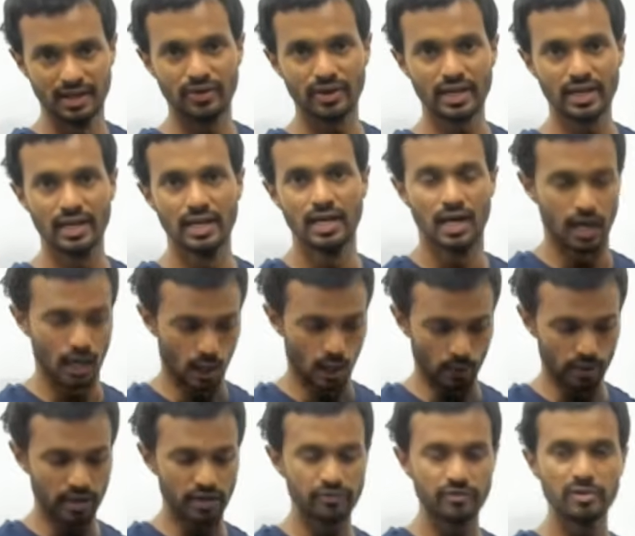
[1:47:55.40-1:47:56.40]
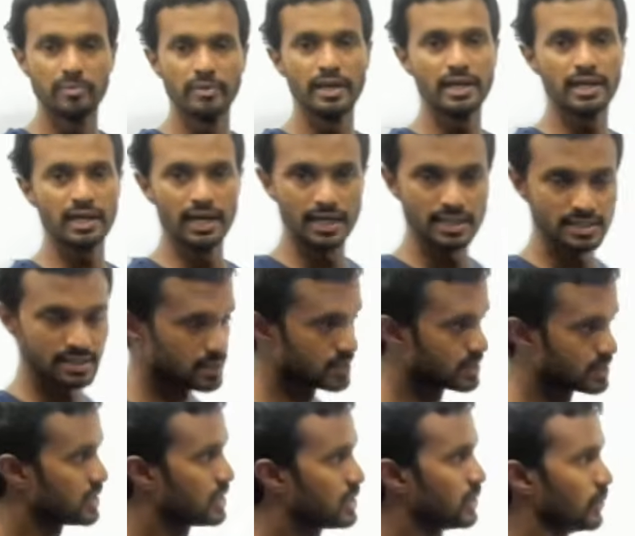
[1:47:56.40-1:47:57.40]
Okay, how can we make x
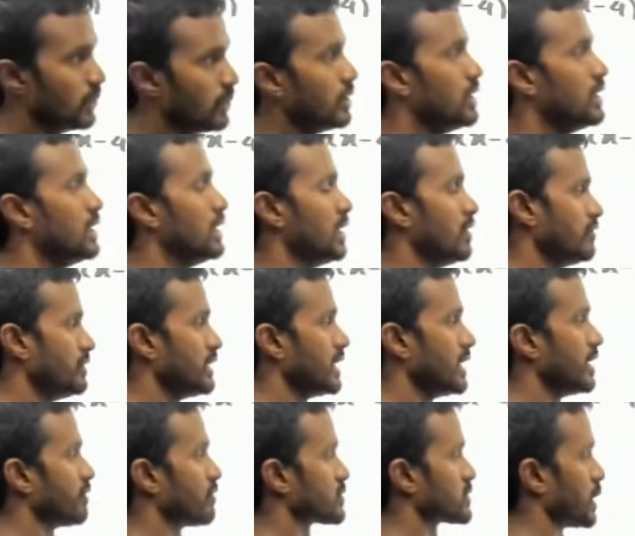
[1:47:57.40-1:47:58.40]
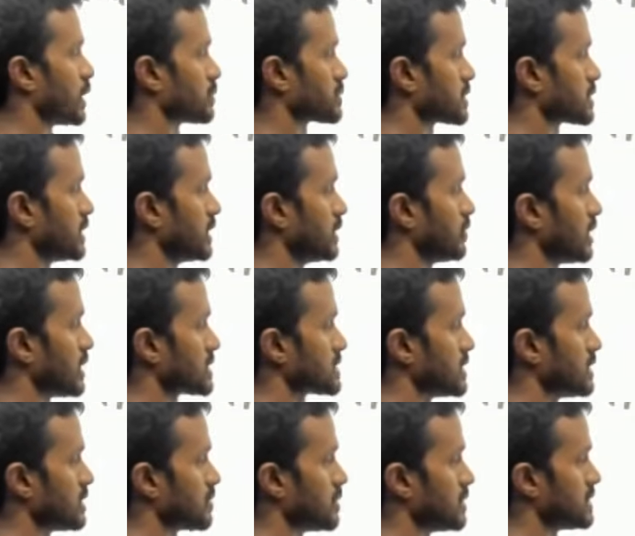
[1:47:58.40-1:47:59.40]
0? We have to substitute x
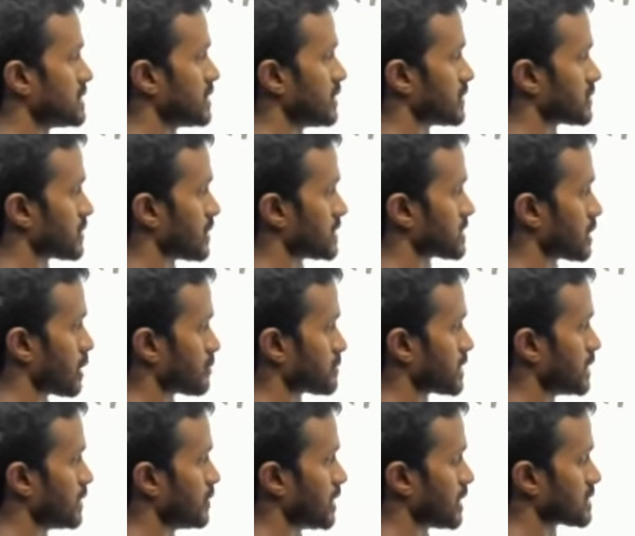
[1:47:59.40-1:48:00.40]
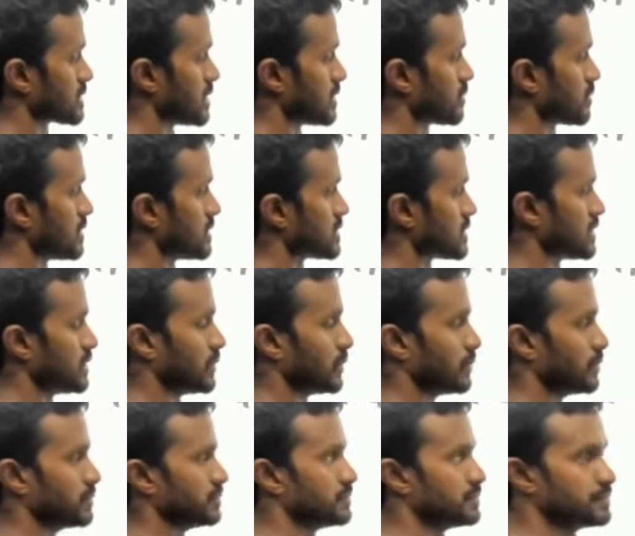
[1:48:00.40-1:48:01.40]
equals 0. So I substitute x equals
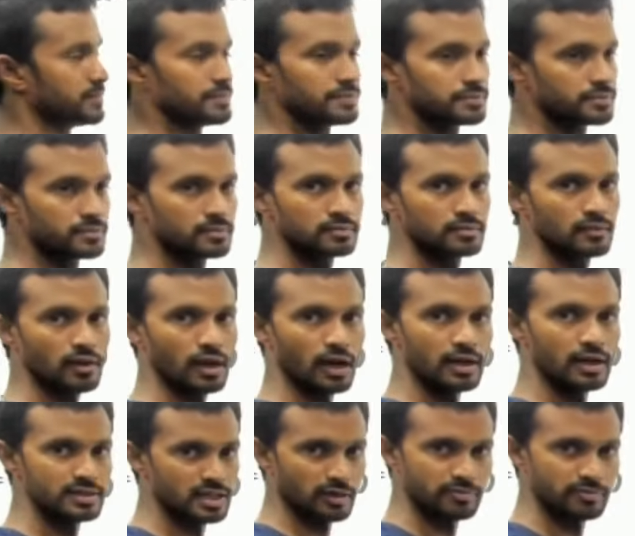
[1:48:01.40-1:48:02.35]
0. I